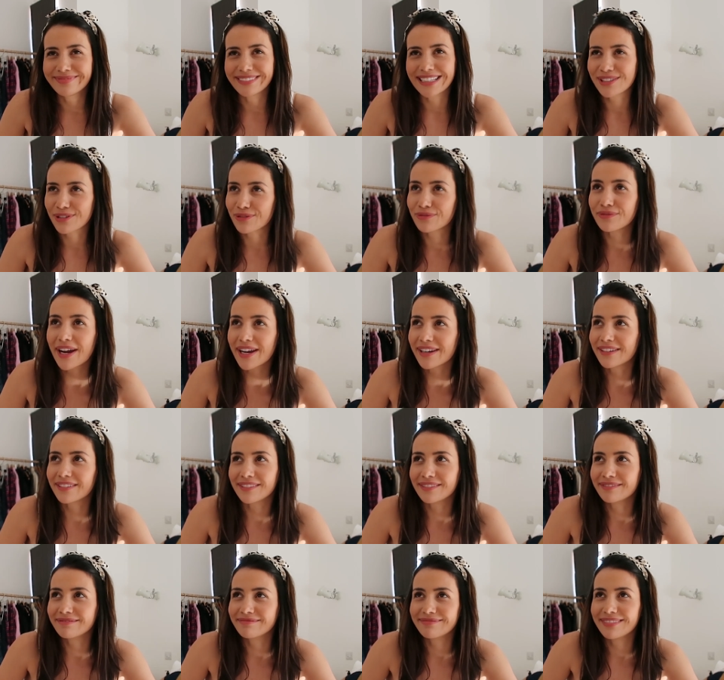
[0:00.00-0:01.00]
It's a
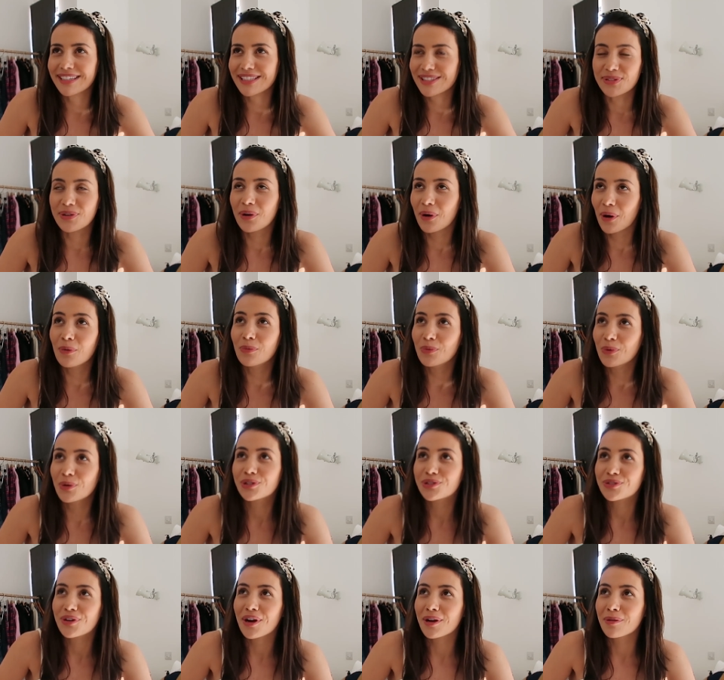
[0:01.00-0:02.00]
rail, it's not a
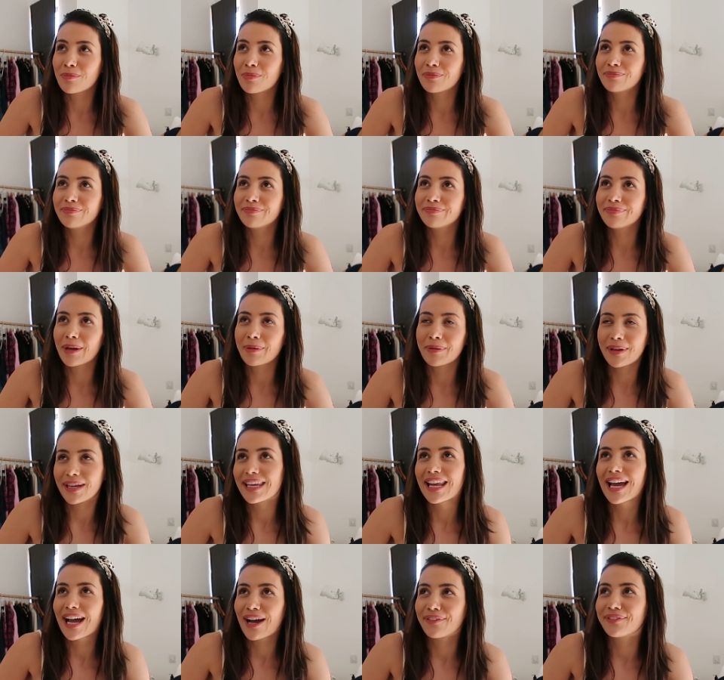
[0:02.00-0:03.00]
wardrobe. I'm
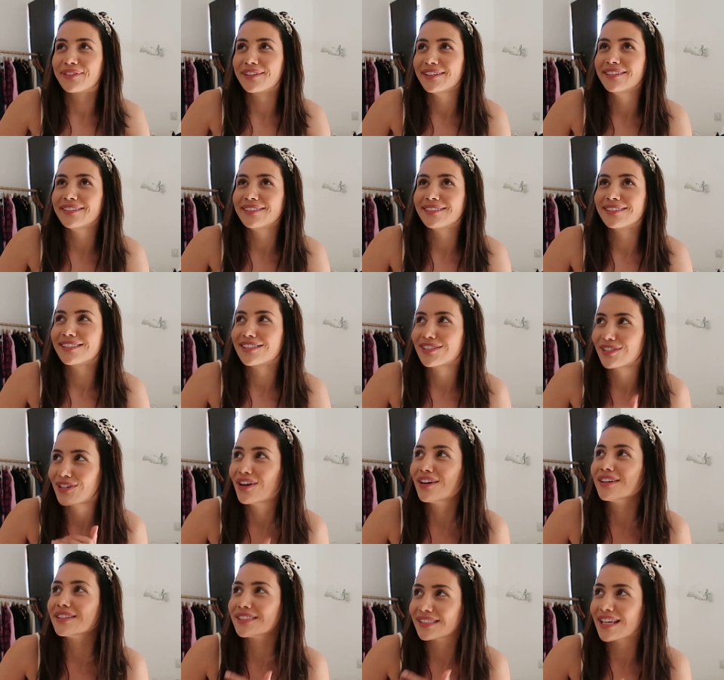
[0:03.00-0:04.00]
gonna have to
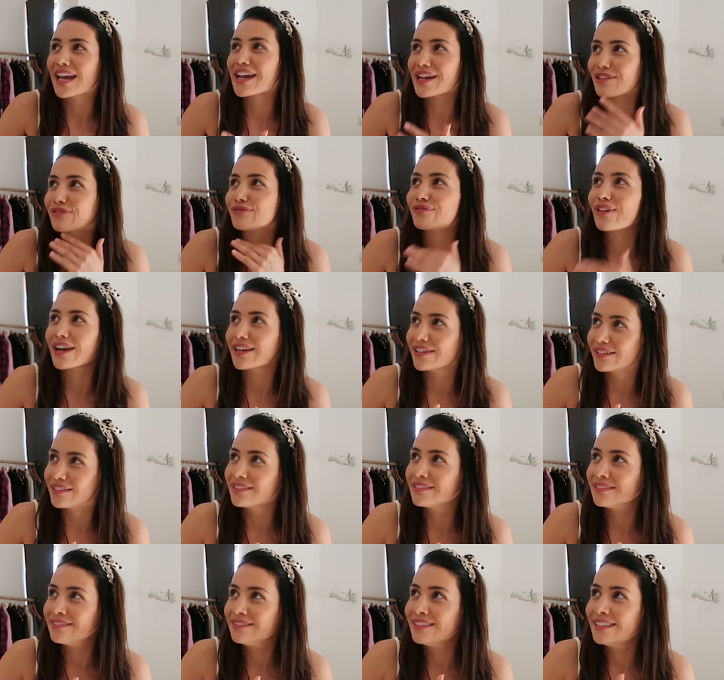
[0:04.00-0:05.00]
start saying
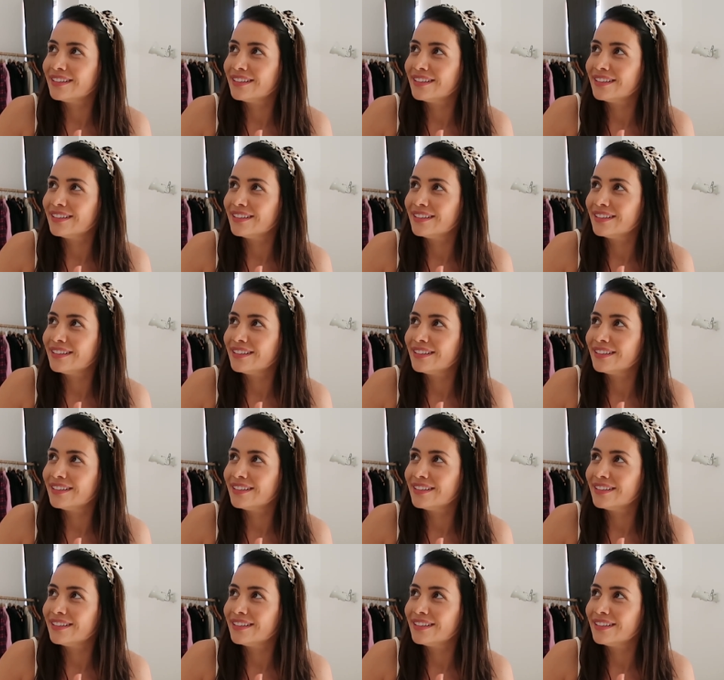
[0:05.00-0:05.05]
rail.